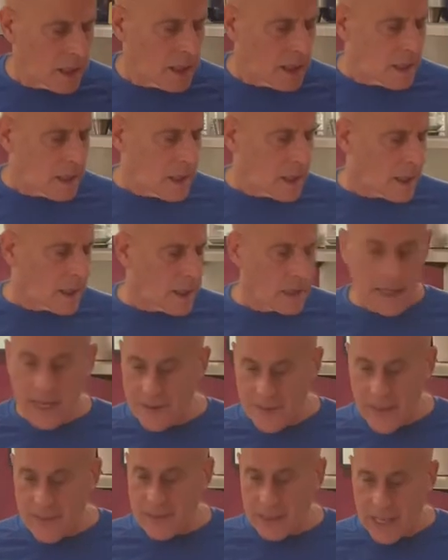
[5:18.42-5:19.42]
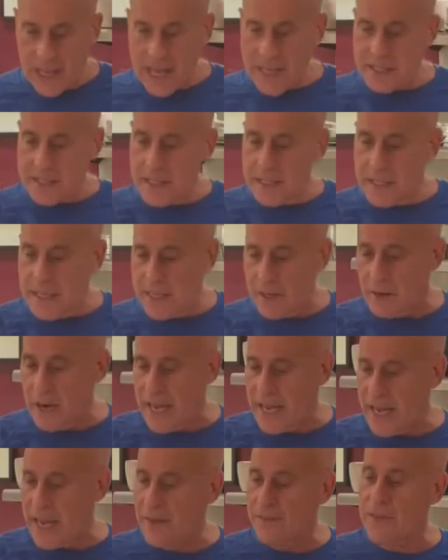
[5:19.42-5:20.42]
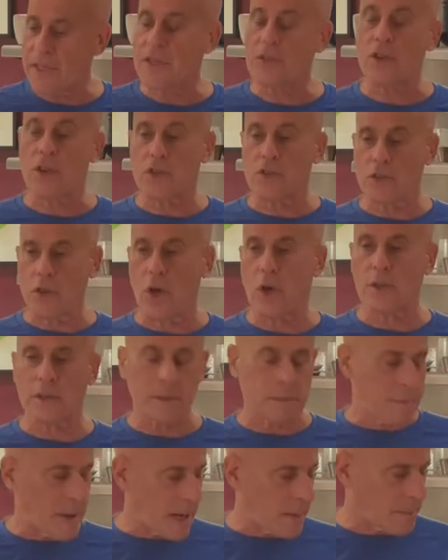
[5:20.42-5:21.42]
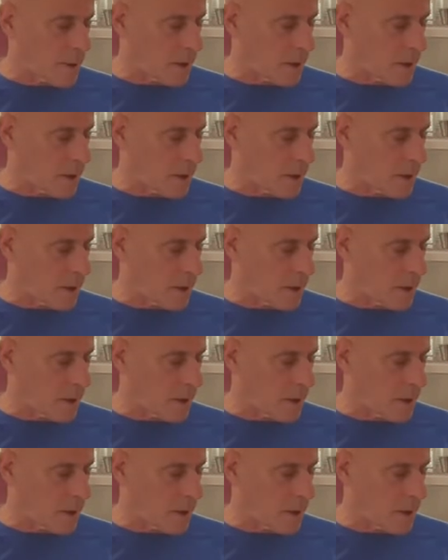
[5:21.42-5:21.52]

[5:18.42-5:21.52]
And then the last thing here I have is salt and pepper.